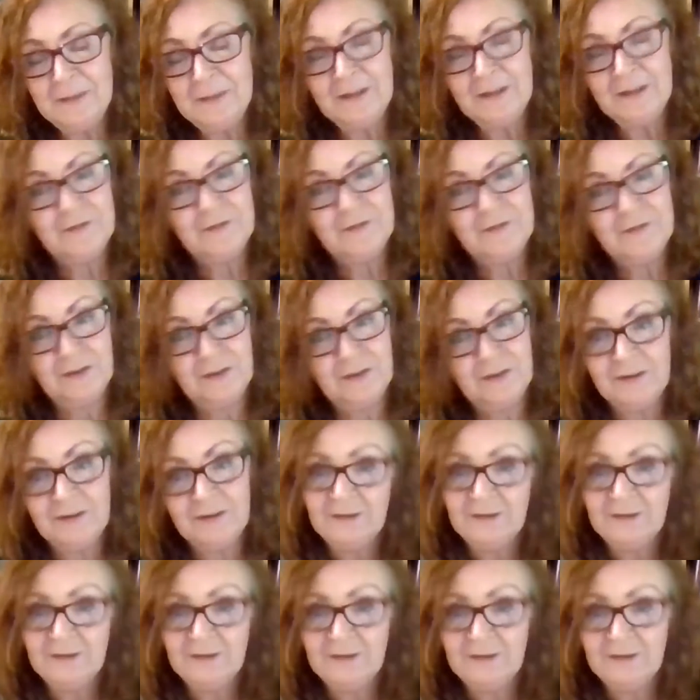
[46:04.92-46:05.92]
up, but
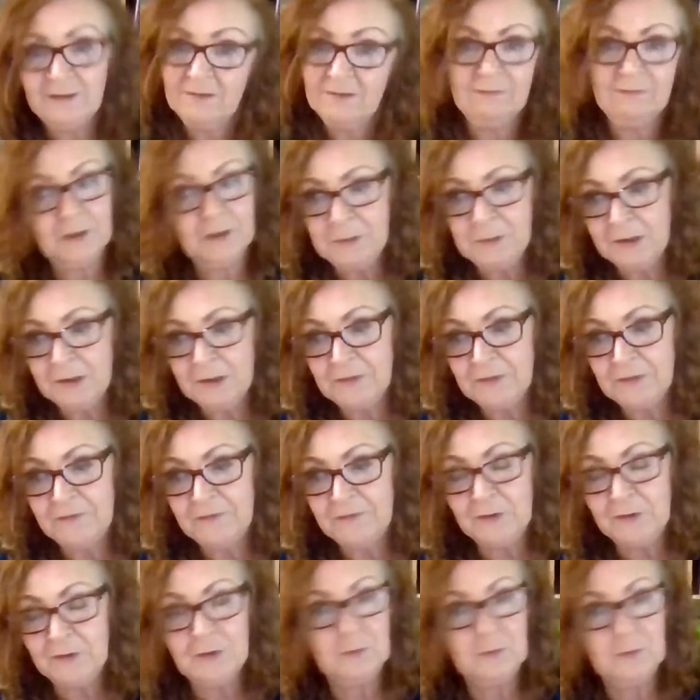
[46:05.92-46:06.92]
if you
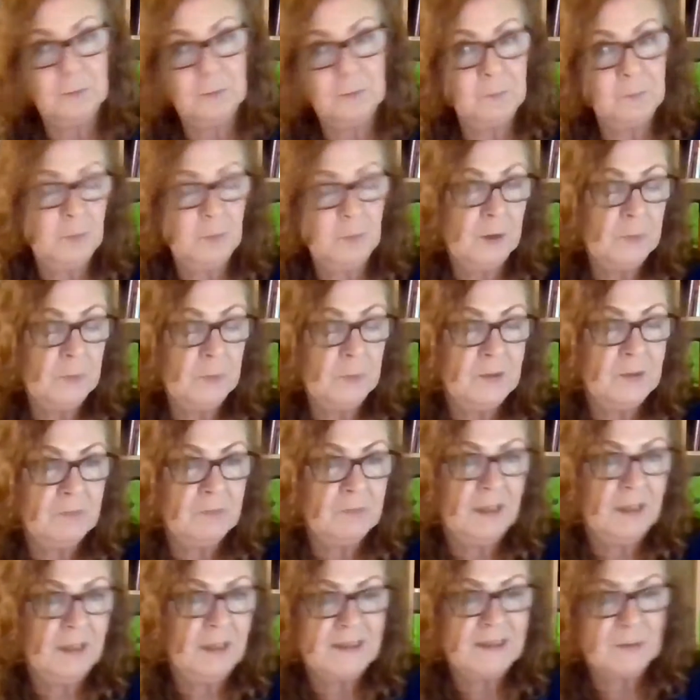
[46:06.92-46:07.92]
know, we've got a few,
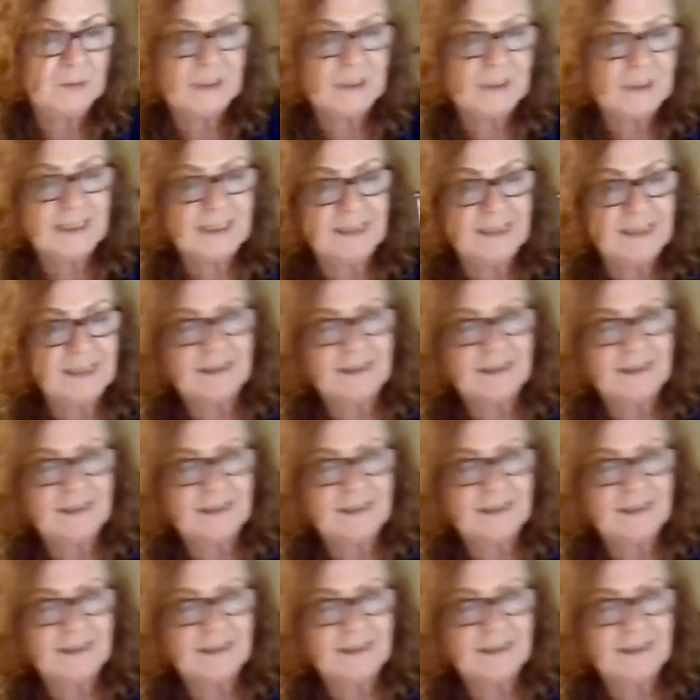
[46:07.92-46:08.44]
what are we running till